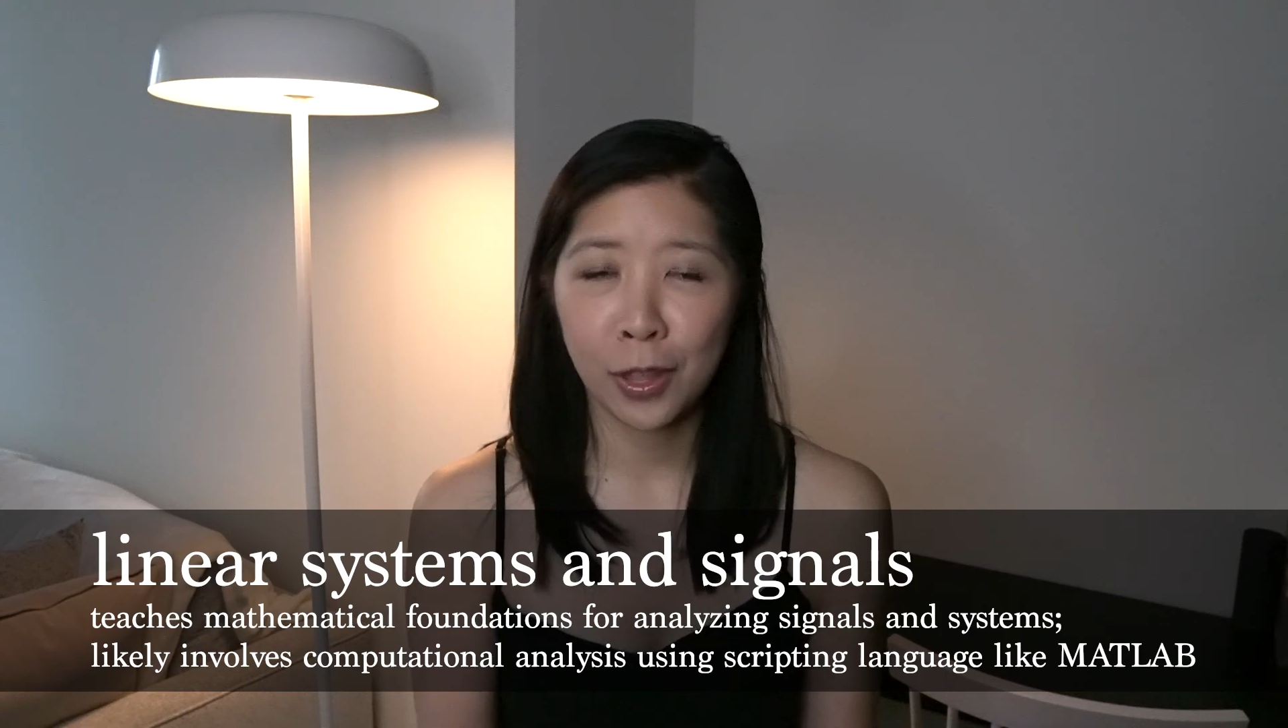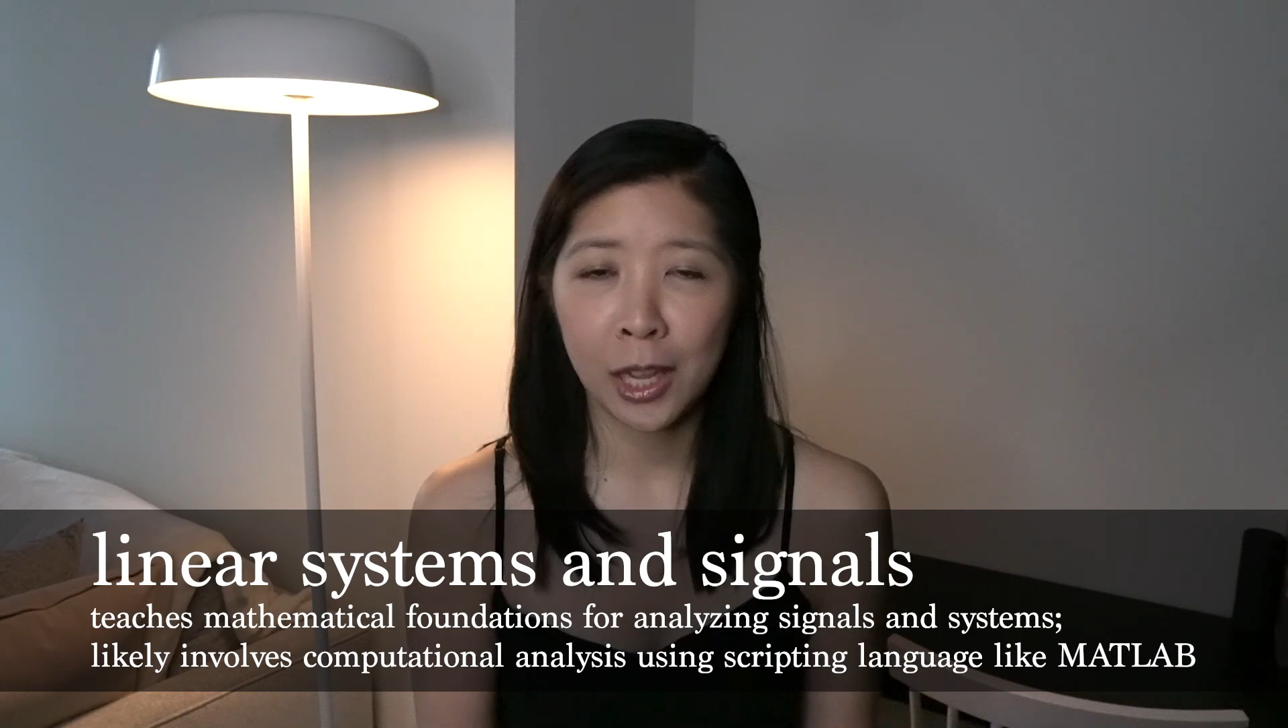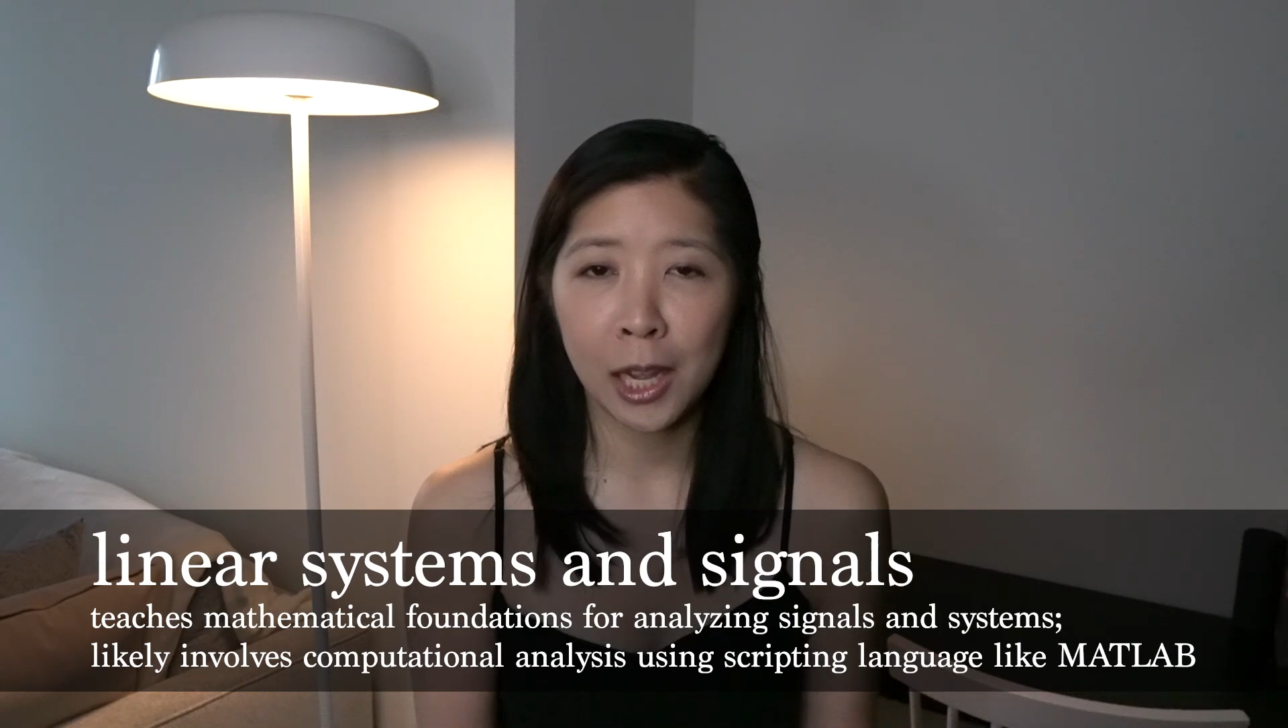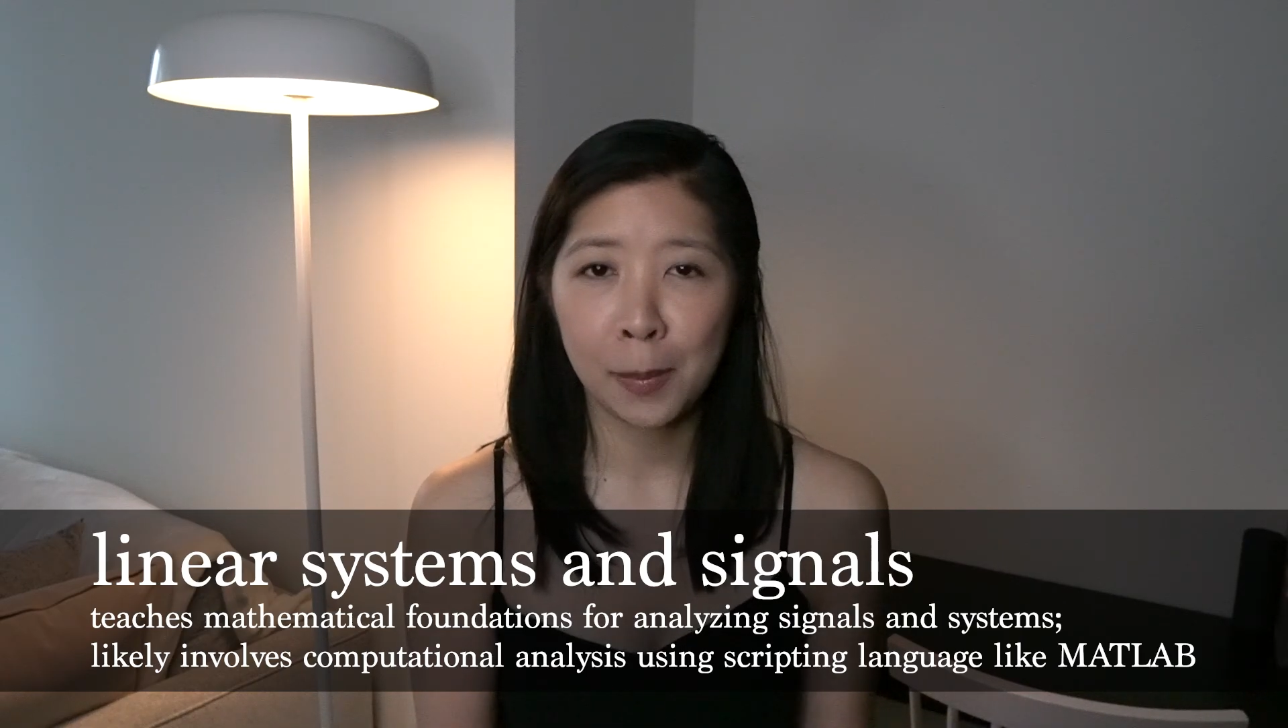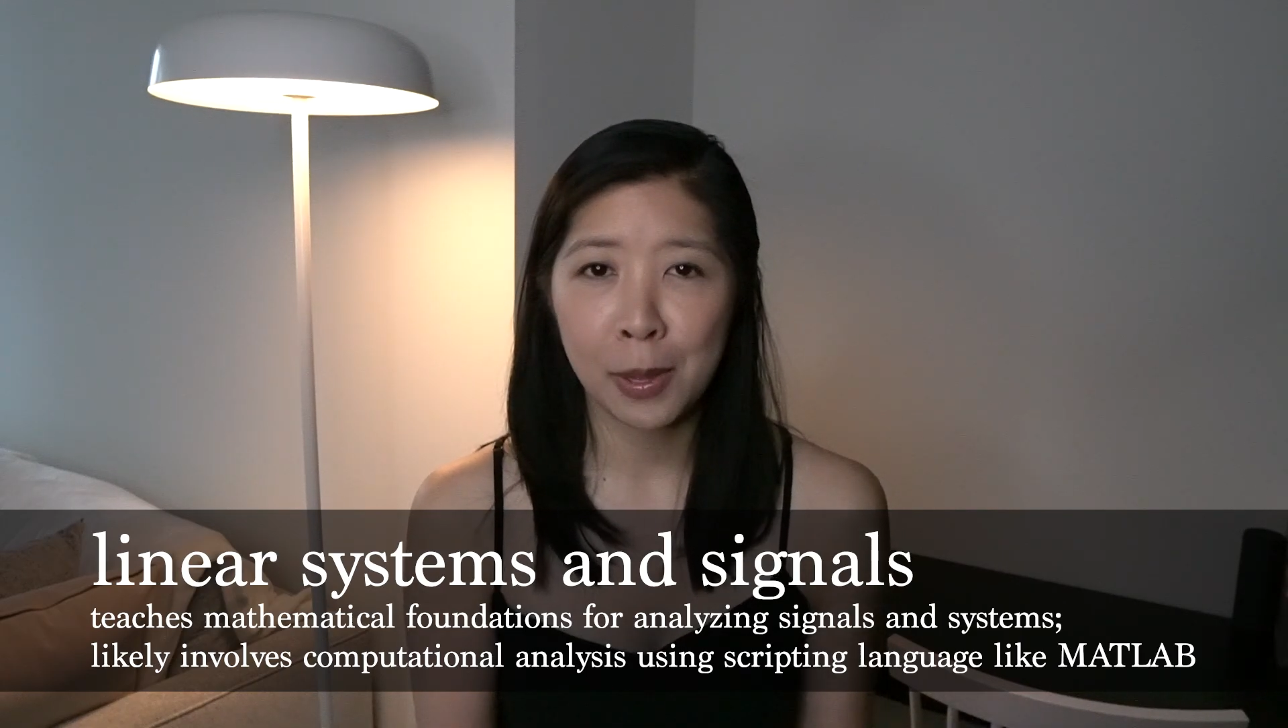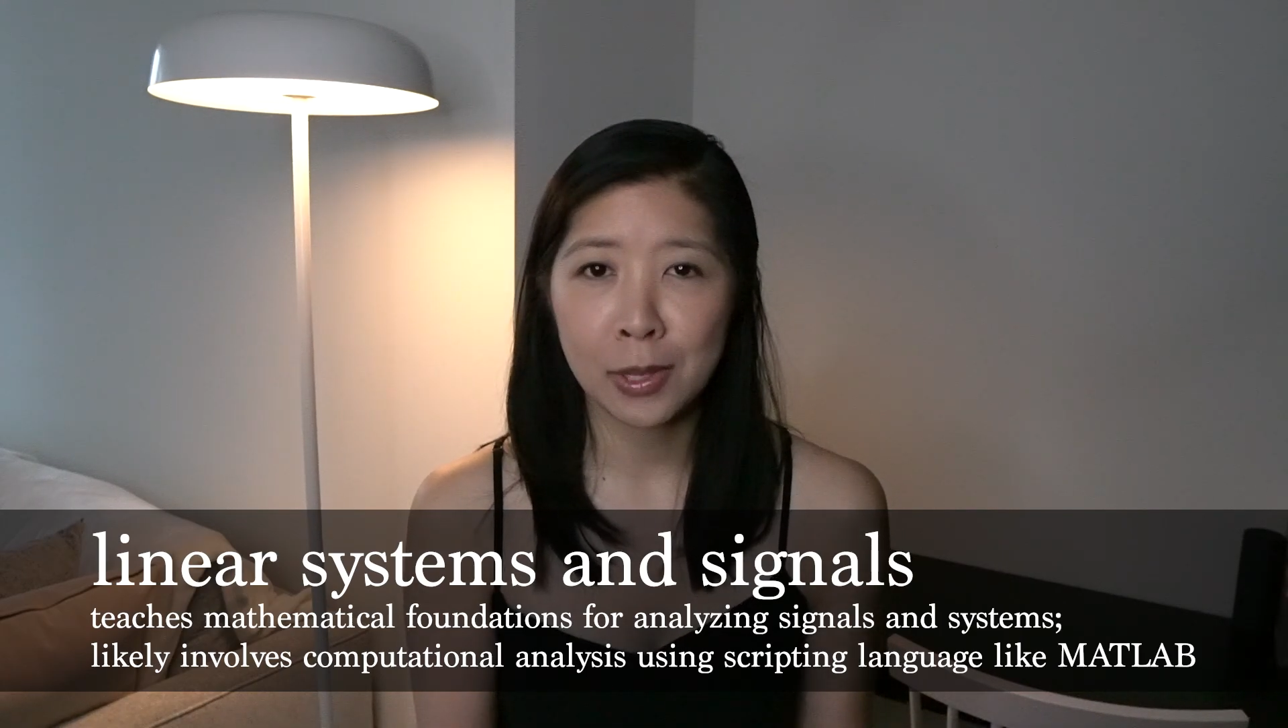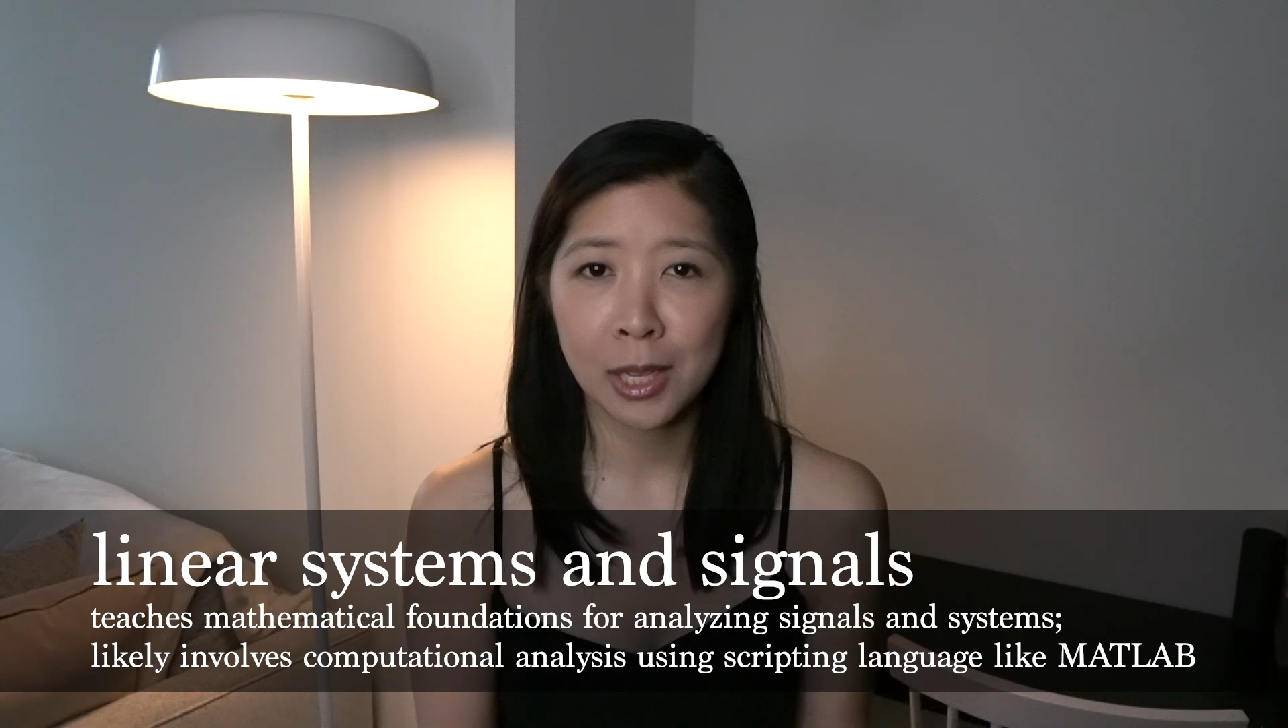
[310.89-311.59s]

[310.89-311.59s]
thinking about